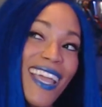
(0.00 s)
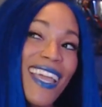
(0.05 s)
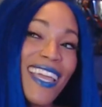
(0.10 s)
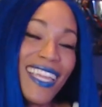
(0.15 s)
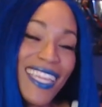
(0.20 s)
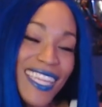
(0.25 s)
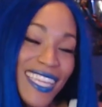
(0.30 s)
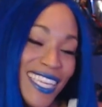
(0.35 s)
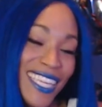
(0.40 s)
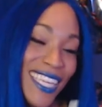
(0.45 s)

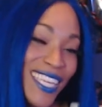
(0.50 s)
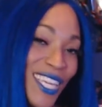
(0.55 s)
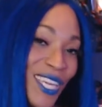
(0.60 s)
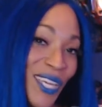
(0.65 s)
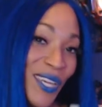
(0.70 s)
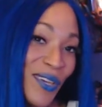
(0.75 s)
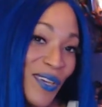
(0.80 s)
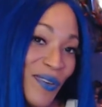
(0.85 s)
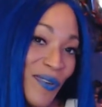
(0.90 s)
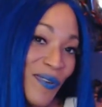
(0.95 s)

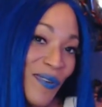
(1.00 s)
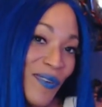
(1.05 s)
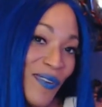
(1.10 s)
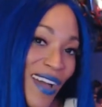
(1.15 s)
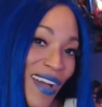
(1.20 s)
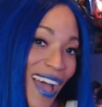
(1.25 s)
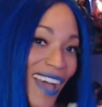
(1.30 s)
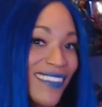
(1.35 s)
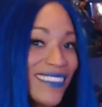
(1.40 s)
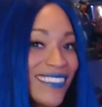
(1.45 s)
you.
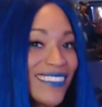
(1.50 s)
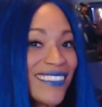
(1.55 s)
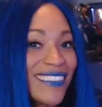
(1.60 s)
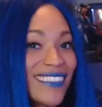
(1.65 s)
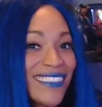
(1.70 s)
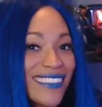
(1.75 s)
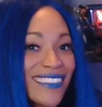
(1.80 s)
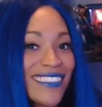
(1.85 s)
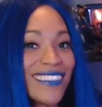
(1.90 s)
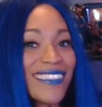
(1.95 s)

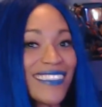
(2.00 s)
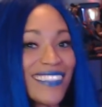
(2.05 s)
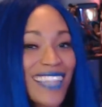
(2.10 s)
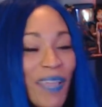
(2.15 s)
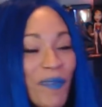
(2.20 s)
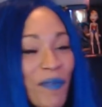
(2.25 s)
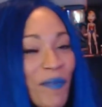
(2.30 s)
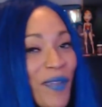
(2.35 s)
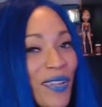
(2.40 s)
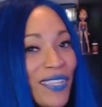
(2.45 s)

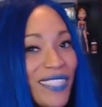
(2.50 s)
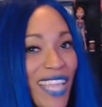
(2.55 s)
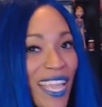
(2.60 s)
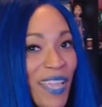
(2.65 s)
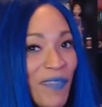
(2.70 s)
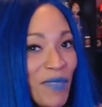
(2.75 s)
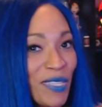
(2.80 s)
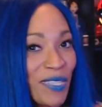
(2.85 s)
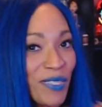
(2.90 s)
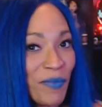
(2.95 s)
Happy birthday,
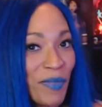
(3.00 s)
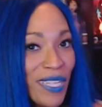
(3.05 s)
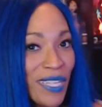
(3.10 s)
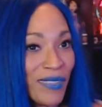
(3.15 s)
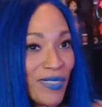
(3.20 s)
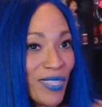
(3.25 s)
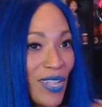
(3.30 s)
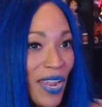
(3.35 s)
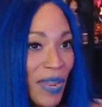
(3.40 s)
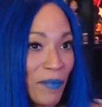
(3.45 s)
Mr. B.
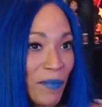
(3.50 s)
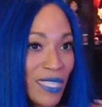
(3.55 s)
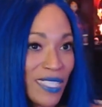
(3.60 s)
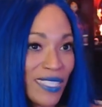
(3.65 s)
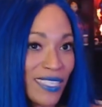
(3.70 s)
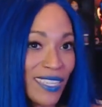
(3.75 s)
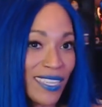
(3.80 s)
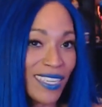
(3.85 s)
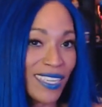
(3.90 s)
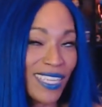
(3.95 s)
Sorry I missed
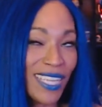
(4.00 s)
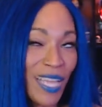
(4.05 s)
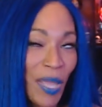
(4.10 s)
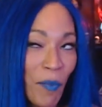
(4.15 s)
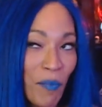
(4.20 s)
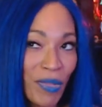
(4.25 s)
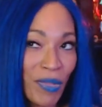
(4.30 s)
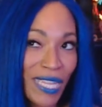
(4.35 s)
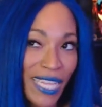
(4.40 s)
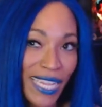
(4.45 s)
it.
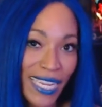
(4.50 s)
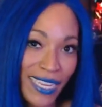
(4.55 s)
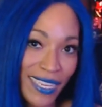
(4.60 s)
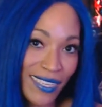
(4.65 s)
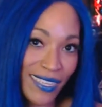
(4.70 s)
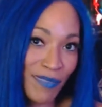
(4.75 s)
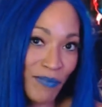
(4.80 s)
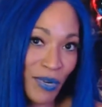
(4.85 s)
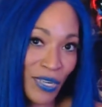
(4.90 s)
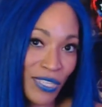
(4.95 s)

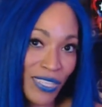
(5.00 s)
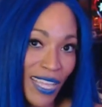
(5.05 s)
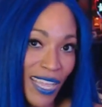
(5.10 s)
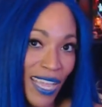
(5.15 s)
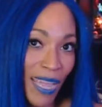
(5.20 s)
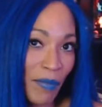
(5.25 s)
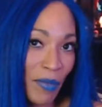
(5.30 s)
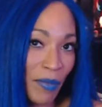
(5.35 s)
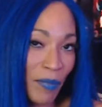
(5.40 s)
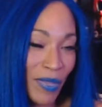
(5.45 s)
Belated birthday.
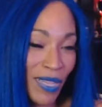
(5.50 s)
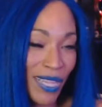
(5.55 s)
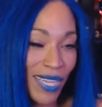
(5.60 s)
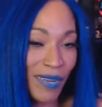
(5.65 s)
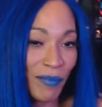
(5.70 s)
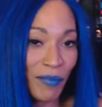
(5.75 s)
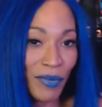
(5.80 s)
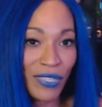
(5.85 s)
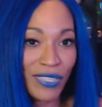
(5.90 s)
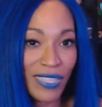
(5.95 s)
Happy belated
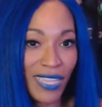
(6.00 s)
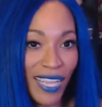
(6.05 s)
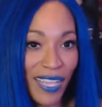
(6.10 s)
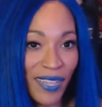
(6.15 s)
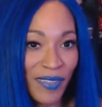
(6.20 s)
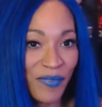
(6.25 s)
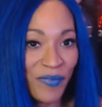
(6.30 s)
birthday.